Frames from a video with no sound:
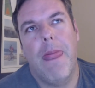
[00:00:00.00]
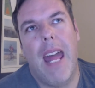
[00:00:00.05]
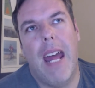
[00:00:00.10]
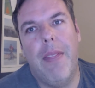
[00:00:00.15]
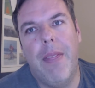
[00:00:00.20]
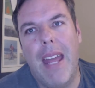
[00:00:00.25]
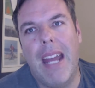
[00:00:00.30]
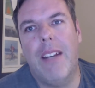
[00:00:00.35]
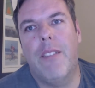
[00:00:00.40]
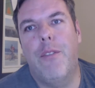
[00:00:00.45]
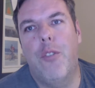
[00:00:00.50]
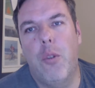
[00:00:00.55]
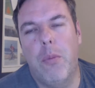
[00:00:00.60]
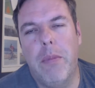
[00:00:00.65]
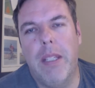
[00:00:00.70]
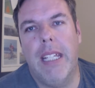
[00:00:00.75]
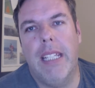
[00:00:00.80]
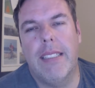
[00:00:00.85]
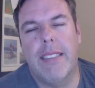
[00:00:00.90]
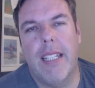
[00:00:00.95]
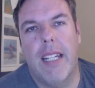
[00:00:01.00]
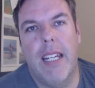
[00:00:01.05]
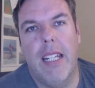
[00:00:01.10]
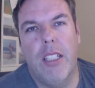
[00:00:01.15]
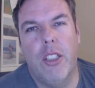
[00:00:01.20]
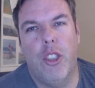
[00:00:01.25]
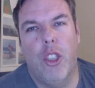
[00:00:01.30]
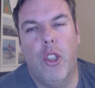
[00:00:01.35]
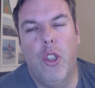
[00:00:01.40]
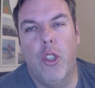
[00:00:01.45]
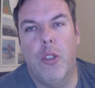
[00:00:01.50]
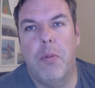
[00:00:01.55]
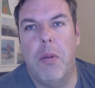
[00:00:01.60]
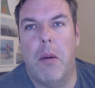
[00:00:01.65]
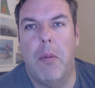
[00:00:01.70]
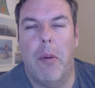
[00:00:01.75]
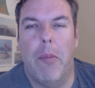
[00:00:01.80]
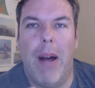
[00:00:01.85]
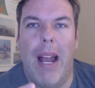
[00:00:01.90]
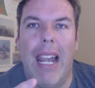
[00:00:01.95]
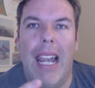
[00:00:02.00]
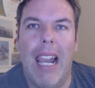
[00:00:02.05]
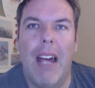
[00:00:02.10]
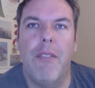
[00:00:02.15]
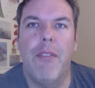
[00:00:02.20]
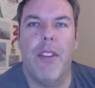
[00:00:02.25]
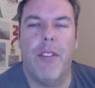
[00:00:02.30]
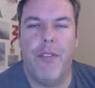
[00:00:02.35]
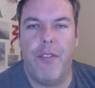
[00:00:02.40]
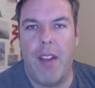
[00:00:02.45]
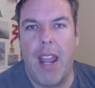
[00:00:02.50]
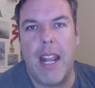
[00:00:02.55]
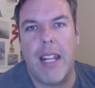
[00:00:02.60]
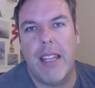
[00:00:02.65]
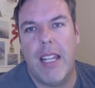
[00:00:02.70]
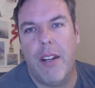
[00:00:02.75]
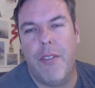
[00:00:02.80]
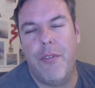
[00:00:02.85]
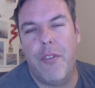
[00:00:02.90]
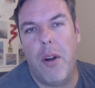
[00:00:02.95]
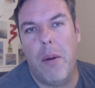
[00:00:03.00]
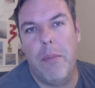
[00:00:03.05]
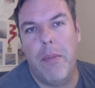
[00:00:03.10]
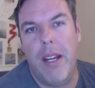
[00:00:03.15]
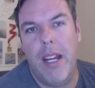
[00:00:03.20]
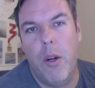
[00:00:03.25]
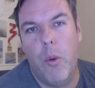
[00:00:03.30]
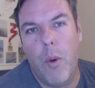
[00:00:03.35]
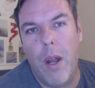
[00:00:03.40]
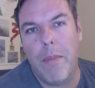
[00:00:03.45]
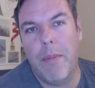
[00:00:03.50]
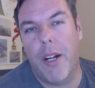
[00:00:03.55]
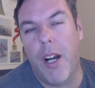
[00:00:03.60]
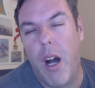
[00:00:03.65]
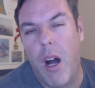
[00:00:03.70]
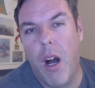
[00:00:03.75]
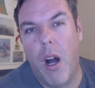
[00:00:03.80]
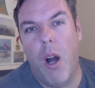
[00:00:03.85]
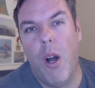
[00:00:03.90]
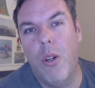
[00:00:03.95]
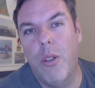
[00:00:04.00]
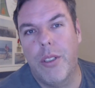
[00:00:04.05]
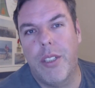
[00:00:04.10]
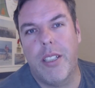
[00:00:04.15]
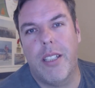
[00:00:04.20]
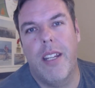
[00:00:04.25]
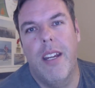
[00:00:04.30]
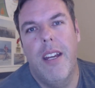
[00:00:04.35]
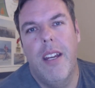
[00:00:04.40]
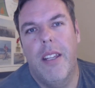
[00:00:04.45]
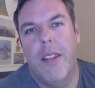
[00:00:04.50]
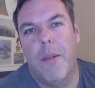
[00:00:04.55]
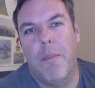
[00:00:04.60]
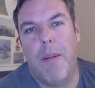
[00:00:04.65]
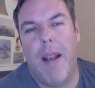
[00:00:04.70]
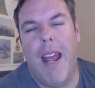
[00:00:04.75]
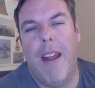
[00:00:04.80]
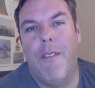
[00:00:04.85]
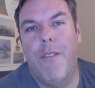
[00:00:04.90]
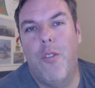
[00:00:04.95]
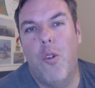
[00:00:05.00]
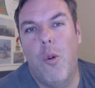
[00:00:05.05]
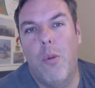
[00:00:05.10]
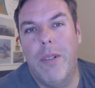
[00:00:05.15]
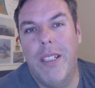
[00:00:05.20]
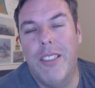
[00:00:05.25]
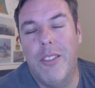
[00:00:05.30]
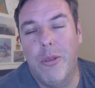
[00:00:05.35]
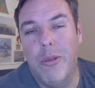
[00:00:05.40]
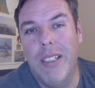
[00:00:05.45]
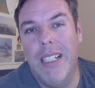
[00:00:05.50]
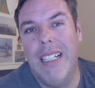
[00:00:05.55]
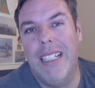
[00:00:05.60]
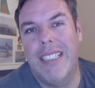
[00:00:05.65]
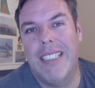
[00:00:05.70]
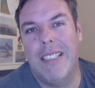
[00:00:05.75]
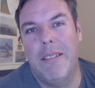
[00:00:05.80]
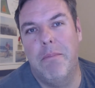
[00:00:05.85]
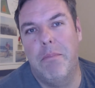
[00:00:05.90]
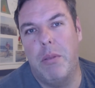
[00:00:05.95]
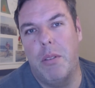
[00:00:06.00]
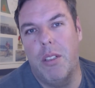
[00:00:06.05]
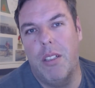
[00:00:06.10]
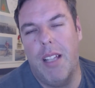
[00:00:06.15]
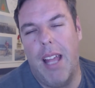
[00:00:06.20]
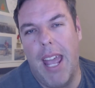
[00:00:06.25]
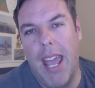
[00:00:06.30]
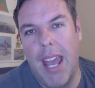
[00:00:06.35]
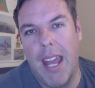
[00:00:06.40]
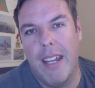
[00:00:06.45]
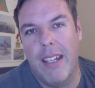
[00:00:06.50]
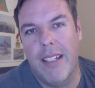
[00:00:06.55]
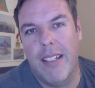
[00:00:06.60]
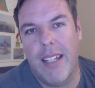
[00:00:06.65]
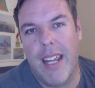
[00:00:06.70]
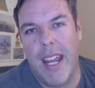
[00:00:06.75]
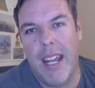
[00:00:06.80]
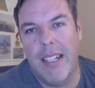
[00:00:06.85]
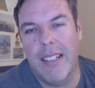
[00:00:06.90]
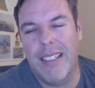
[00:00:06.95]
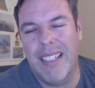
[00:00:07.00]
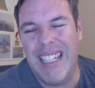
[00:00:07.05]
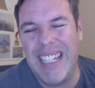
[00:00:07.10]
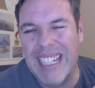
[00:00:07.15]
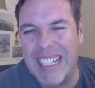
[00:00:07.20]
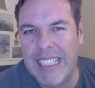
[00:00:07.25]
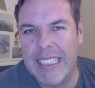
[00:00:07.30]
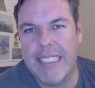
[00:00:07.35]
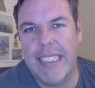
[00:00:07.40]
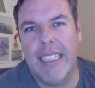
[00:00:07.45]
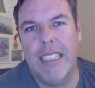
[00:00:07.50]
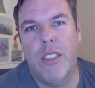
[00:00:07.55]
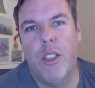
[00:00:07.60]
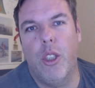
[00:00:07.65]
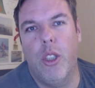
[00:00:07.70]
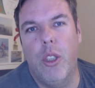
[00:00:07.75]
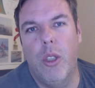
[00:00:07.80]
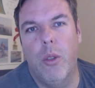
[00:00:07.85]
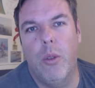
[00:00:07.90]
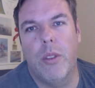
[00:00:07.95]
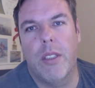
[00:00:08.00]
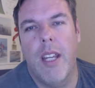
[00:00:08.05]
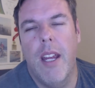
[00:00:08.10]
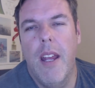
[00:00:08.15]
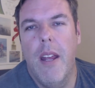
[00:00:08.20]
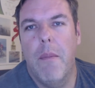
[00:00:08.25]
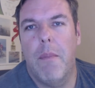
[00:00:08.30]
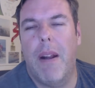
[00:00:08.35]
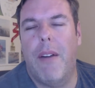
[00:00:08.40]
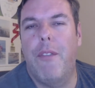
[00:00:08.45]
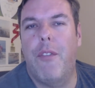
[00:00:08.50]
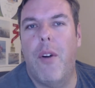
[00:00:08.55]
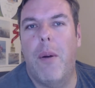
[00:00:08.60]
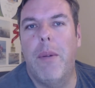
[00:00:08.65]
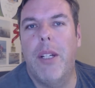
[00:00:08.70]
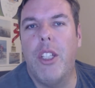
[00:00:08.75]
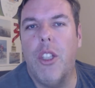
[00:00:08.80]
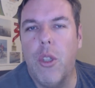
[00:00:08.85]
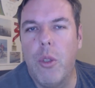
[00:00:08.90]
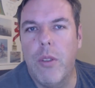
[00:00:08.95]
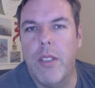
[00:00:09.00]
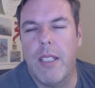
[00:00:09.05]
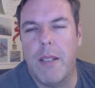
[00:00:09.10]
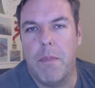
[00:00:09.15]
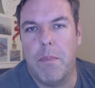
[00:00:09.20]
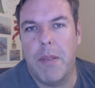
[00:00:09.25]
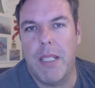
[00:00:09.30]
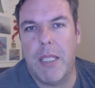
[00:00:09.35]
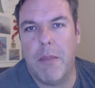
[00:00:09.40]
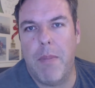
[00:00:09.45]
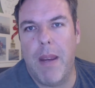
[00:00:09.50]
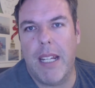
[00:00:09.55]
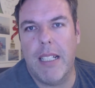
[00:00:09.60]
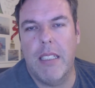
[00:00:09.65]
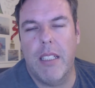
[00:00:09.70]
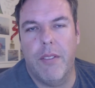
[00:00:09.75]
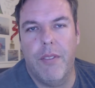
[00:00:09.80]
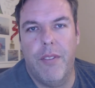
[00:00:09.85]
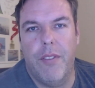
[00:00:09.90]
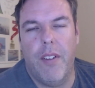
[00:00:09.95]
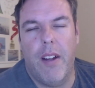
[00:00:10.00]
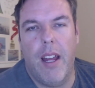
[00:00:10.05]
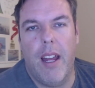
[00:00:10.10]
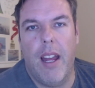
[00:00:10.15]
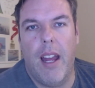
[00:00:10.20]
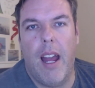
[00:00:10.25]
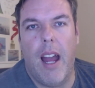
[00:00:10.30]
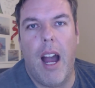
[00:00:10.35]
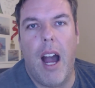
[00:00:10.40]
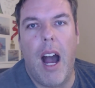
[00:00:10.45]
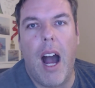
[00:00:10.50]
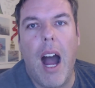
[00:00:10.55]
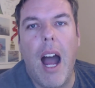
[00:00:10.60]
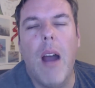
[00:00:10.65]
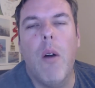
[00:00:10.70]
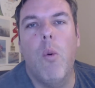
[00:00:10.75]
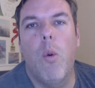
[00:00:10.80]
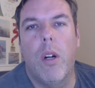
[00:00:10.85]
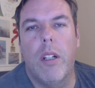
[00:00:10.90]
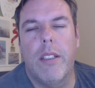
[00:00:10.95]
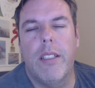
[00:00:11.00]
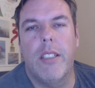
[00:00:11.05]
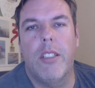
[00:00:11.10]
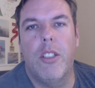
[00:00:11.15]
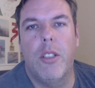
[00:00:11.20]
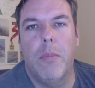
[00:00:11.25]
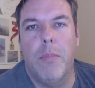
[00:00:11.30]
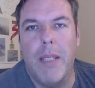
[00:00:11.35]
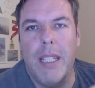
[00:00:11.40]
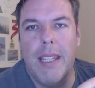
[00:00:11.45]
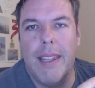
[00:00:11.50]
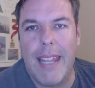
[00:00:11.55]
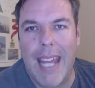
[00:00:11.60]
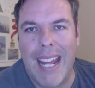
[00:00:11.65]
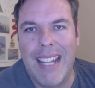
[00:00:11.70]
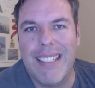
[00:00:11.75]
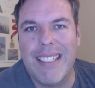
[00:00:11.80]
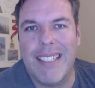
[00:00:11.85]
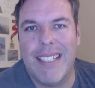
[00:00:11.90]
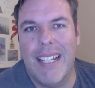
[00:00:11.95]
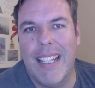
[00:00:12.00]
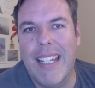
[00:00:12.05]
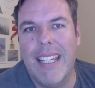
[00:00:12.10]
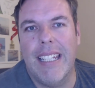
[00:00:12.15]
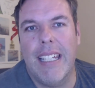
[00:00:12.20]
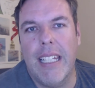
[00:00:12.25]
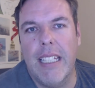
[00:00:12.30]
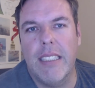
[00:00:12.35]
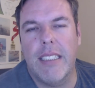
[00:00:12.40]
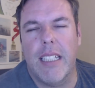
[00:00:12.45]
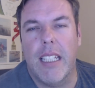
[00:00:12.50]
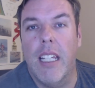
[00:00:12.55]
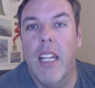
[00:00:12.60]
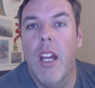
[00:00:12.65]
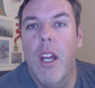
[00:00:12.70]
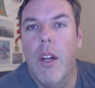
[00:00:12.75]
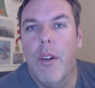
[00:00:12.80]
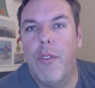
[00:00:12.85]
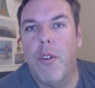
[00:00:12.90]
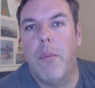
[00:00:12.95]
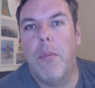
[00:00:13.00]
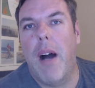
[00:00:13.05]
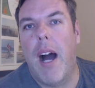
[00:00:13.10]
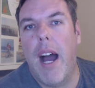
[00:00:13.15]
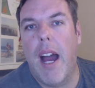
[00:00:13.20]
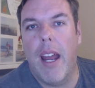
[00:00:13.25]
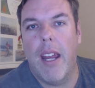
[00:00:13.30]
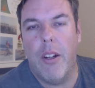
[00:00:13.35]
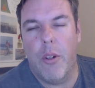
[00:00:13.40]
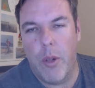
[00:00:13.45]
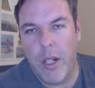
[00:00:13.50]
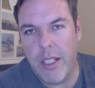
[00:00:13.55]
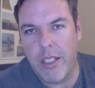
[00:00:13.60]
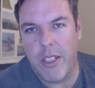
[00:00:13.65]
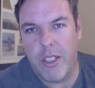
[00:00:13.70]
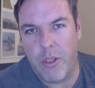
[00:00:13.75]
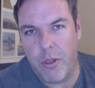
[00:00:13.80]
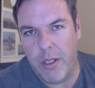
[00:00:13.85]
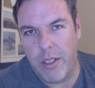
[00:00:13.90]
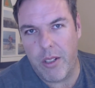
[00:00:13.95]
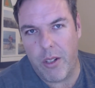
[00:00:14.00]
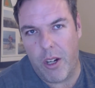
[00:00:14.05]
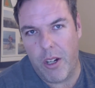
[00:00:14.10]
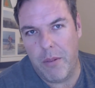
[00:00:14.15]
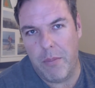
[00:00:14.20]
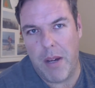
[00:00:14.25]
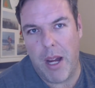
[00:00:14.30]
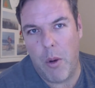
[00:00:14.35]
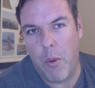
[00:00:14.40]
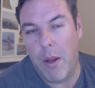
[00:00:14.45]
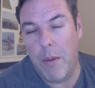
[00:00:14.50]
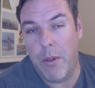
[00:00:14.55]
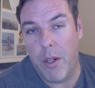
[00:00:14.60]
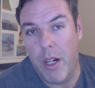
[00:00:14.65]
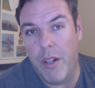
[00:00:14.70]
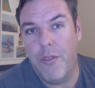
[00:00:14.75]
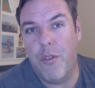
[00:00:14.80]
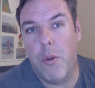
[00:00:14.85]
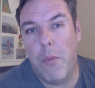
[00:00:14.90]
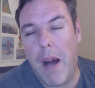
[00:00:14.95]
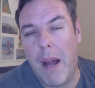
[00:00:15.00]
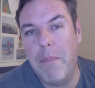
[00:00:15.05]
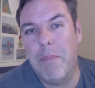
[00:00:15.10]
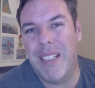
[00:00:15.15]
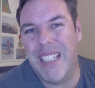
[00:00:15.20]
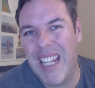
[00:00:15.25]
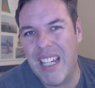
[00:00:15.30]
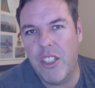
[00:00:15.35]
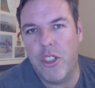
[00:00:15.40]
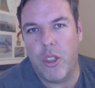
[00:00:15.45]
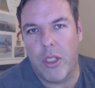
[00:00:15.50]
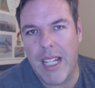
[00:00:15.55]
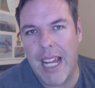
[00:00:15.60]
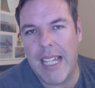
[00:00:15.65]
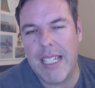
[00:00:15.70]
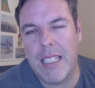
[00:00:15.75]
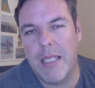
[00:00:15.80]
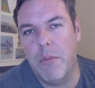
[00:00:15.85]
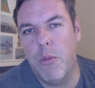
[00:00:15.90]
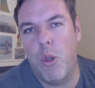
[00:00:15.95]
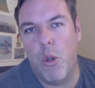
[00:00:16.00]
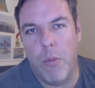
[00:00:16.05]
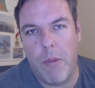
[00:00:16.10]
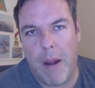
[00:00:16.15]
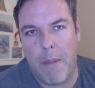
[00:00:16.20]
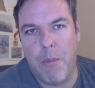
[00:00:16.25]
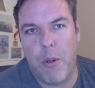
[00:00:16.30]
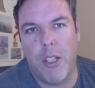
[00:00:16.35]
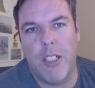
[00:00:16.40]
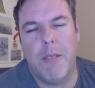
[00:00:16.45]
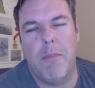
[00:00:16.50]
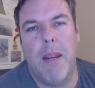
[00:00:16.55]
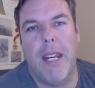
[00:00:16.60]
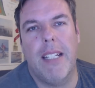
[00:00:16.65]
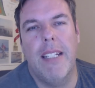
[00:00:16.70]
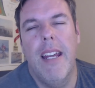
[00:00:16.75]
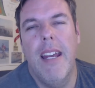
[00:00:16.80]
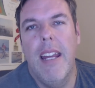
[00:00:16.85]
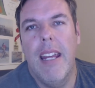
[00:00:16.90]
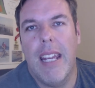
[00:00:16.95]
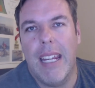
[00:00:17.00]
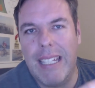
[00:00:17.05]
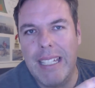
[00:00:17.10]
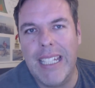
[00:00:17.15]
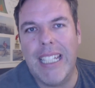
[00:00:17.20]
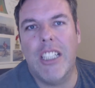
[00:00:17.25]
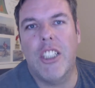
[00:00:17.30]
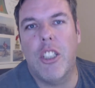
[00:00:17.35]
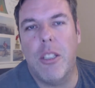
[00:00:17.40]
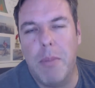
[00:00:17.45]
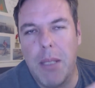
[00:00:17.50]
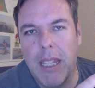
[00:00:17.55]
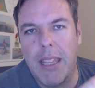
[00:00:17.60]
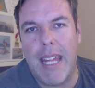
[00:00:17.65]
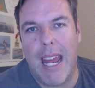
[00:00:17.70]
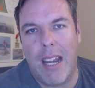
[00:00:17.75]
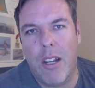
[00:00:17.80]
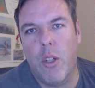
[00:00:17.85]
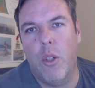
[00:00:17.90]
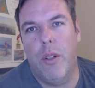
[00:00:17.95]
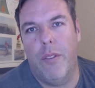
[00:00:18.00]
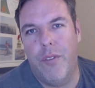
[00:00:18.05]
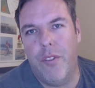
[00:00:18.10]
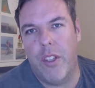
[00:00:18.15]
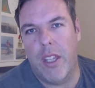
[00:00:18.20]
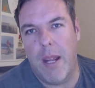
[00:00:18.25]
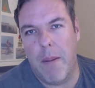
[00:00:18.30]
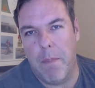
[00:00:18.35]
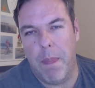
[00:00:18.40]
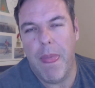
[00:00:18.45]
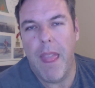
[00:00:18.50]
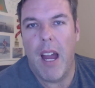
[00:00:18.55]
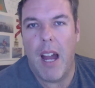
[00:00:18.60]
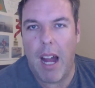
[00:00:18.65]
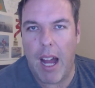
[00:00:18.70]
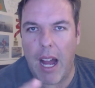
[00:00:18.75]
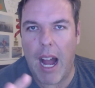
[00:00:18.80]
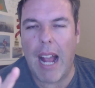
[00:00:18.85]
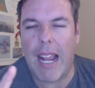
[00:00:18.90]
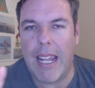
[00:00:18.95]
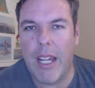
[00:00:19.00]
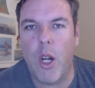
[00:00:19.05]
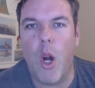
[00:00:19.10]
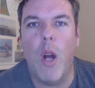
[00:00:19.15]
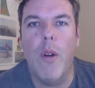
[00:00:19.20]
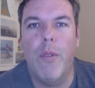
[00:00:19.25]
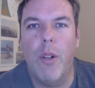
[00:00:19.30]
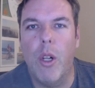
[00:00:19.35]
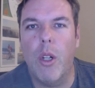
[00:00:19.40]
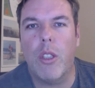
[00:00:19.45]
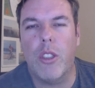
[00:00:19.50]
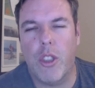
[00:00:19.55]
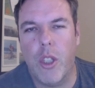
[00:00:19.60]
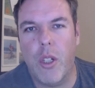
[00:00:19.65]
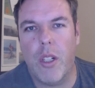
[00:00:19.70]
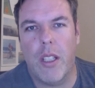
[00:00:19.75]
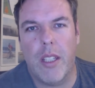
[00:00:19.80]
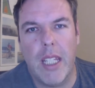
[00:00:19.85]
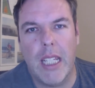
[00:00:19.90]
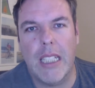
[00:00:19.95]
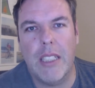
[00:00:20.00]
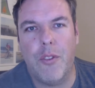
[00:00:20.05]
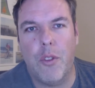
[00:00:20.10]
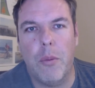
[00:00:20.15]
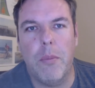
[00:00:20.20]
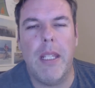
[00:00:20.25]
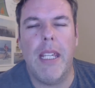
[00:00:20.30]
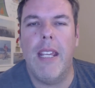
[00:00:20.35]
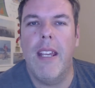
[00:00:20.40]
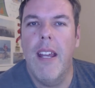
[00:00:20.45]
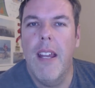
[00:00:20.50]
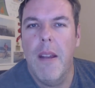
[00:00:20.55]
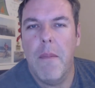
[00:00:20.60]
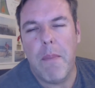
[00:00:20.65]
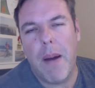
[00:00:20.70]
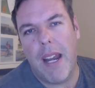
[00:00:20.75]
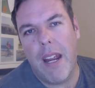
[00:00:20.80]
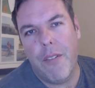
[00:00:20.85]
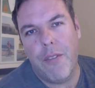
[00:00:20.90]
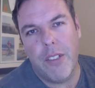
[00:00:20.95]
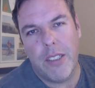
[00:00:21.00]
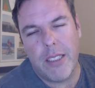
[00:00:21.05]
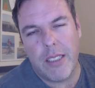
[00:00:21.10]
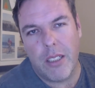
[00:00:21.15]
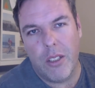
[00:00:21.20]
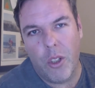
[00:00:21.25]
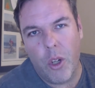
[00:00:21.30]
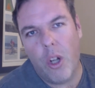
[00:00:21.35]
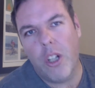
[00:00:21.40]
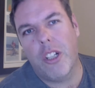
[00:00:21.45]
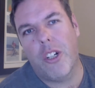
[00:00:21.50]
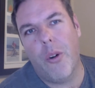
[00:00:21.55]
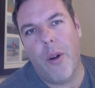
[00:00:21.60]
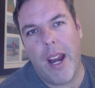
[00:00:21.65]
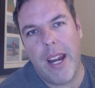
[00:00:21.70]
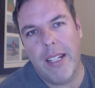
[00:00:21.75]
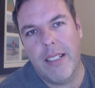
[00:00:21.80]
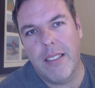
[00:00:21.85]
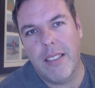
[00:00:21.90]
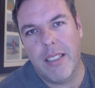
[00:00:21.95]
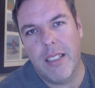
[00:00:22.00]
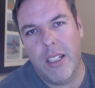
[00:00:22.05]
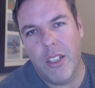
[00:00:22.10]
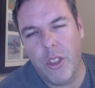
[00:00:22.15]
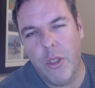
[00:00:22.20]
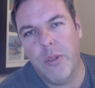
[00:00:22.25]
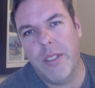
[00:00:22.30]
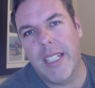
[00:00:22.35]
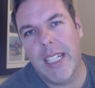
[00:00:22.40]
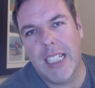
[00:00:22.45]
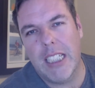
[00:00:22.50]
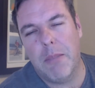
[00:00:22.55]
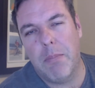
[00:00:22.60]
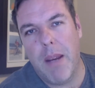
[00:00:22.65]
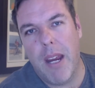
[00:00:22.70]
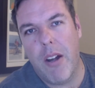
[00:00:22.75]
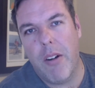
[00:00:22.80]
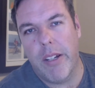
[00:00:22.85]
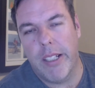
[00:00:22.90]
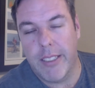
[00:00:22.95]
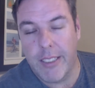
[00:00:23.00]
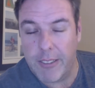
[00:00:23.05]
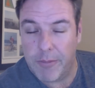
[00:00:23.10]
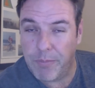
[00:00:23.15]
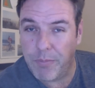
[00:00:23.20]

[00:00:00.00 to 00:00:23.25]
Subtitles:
And that for me is a huge problem. I love the fact that from a webinar host, the platform is really simple and easy to use. But from a user perspective, I want it to be that slick and easy for my registrant on my webinar, for my potential customer or my prospect. It needs to be that good for them. I can overlook certain things for me, but if it's not great user experience,